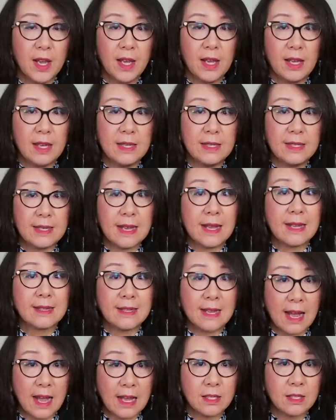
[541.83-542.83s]
He said
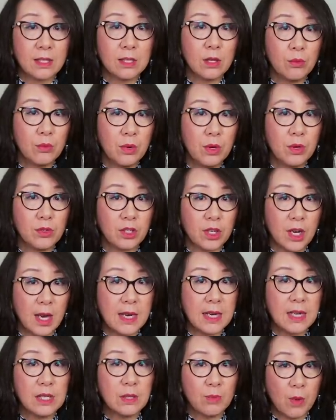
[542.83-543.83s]
that's the real
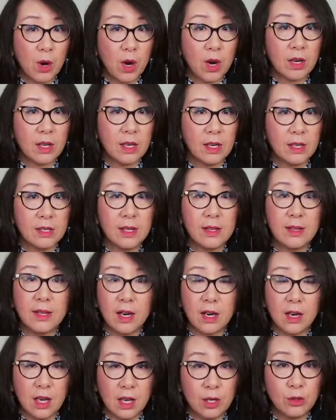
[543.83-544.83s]
Chinese market
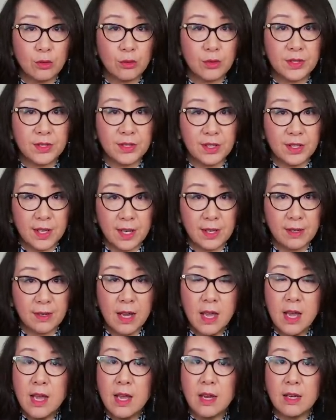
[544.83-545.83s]
they're interested in,
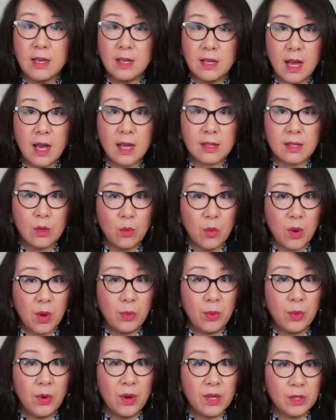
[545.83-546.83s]
not the
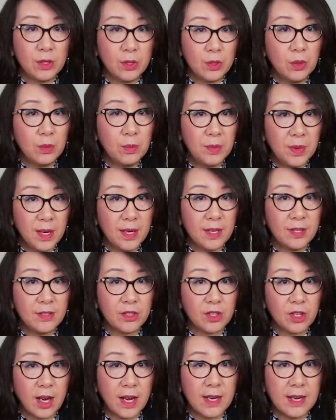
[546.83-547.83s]
1.2 billion
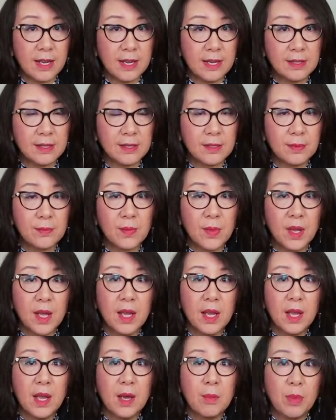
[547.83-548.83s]
Chinese.
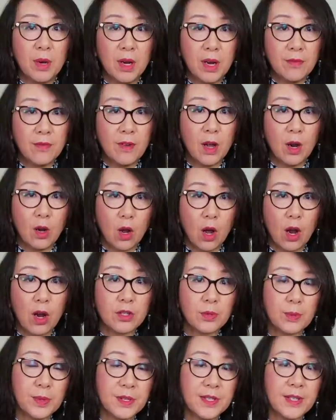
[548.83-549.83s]
But if a
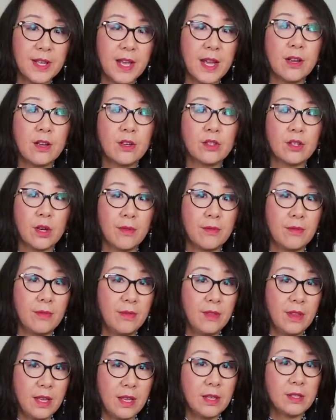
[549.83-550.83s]
large percentage
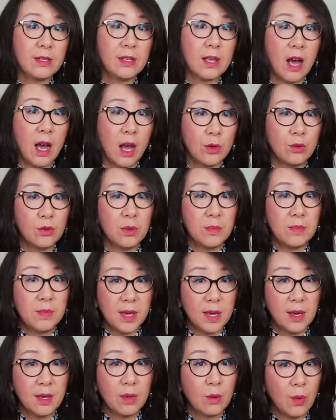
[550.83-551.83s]
of these 100
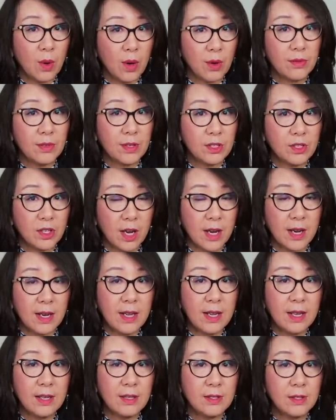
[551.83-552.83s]
million wealthy
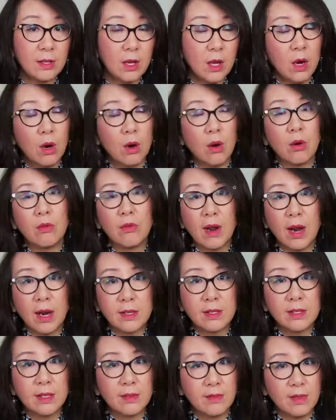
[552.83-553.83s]
Chinese or
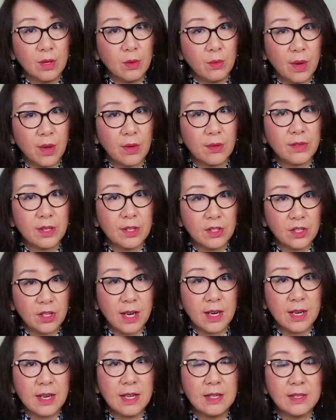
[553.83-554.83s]
relatively wealthy
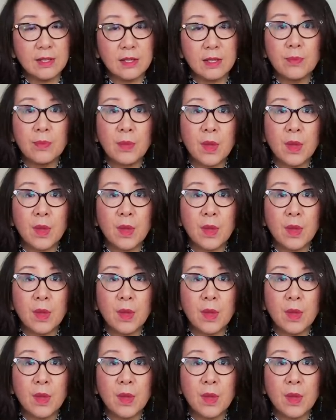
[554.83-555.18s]
Chinese